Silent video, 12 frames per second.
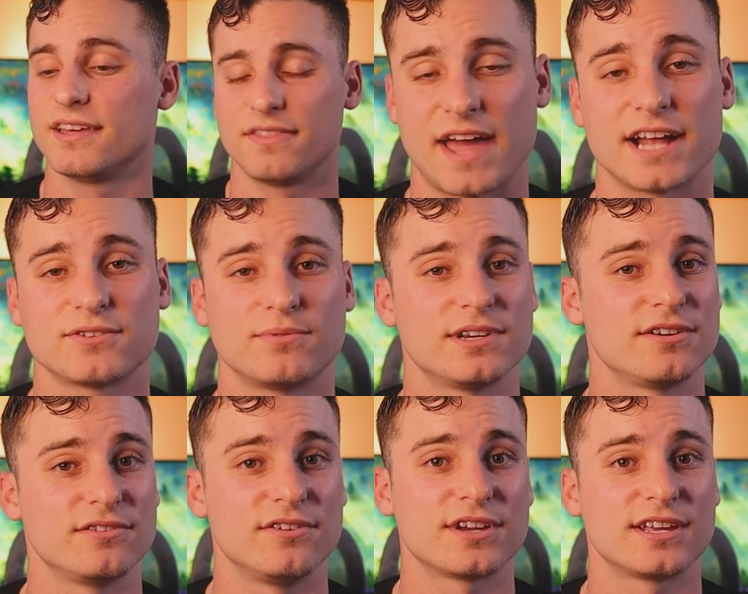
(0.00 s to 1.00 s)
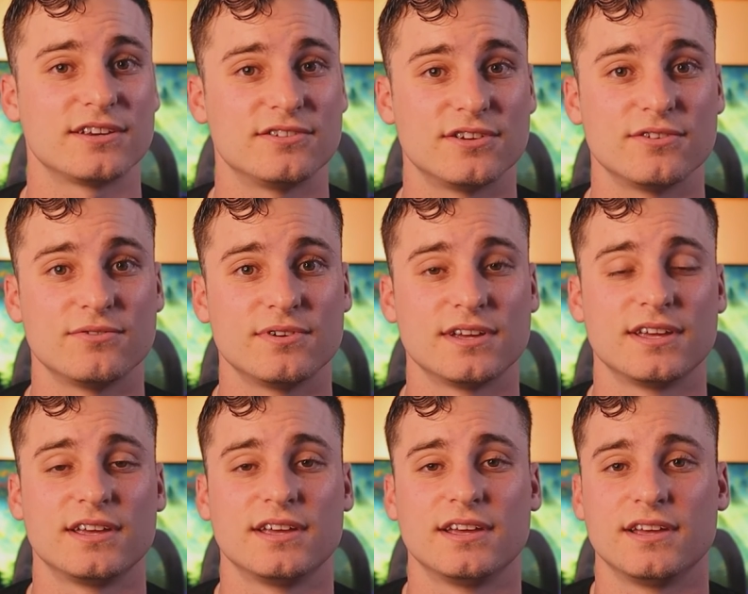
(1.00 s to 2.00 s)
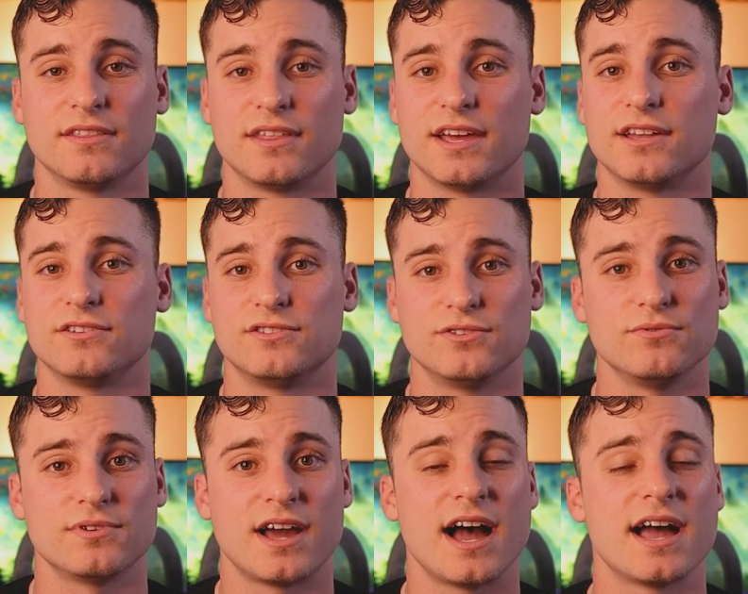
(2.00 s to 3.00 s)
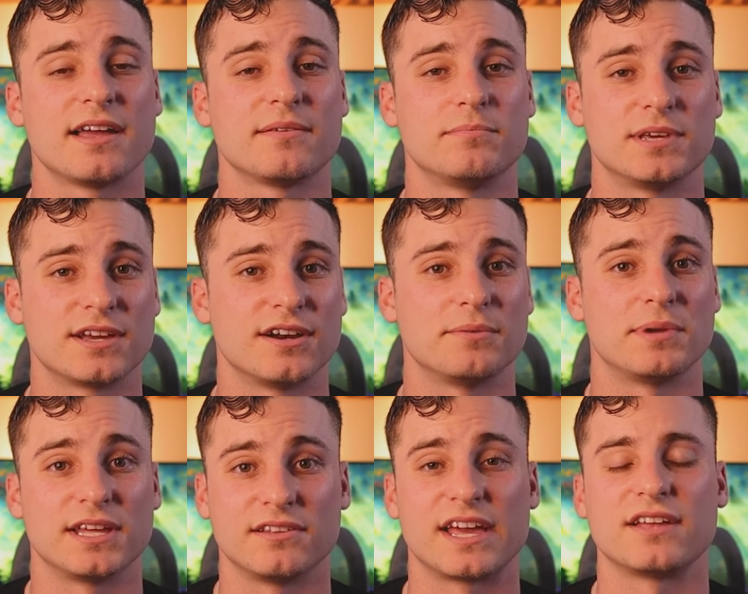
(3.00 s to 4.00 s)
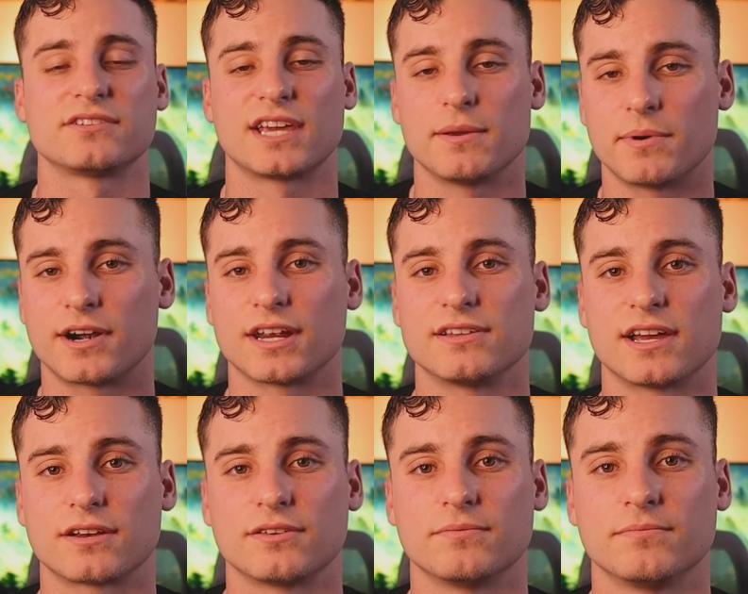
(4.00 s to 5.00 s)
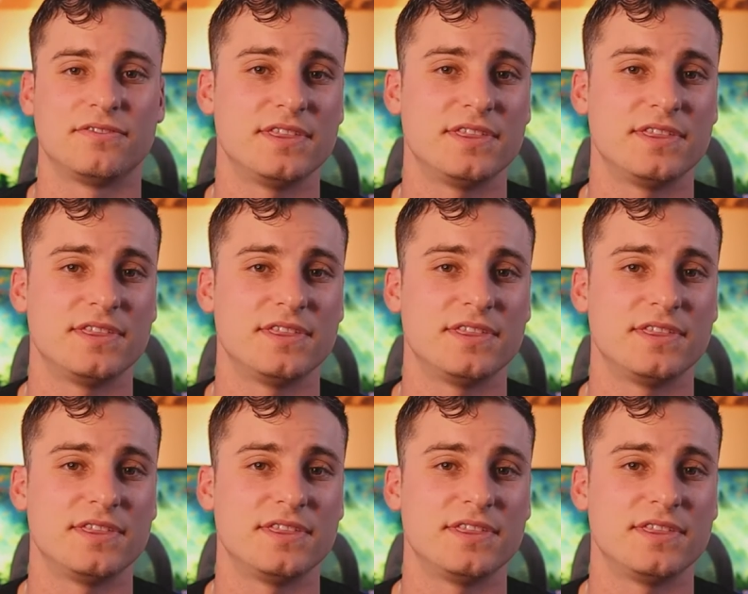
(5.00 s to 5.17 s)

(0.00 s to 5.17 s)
that's what you're looking to do, then do not become a landscape architect.